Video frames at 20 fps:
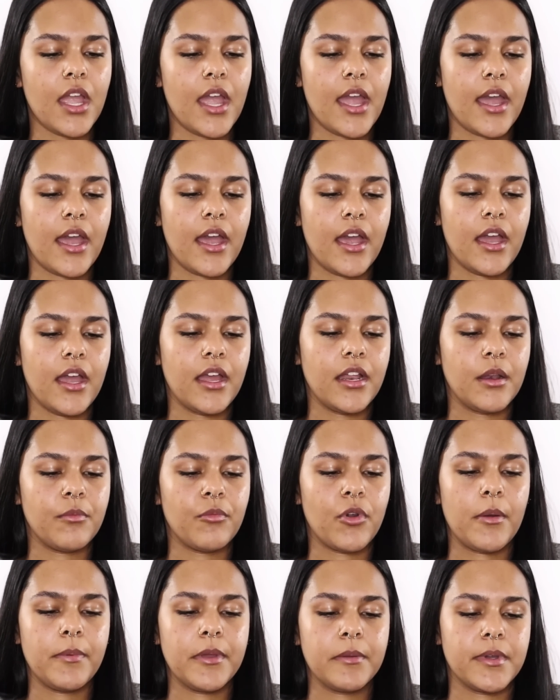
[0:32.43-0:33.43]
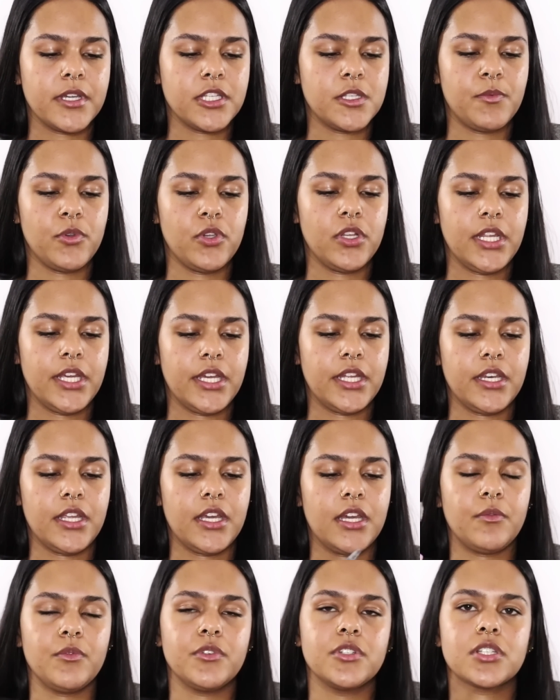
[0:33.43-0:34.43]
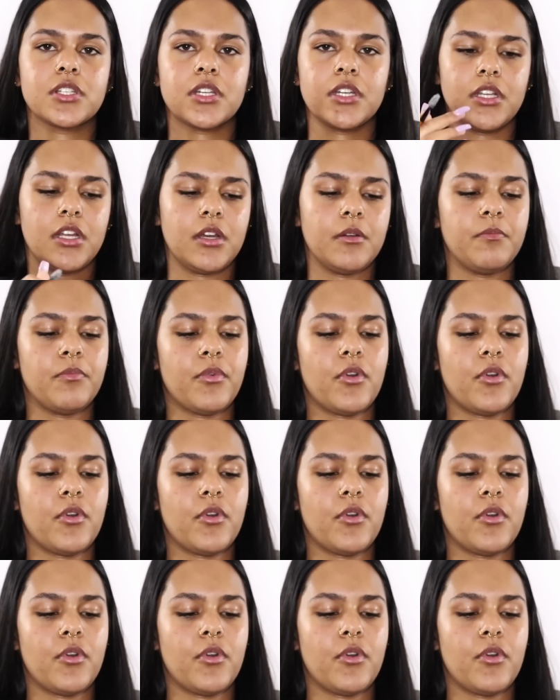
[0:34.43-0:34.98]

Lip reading: And I'm rubbing my spoolie in here, and I'm just going to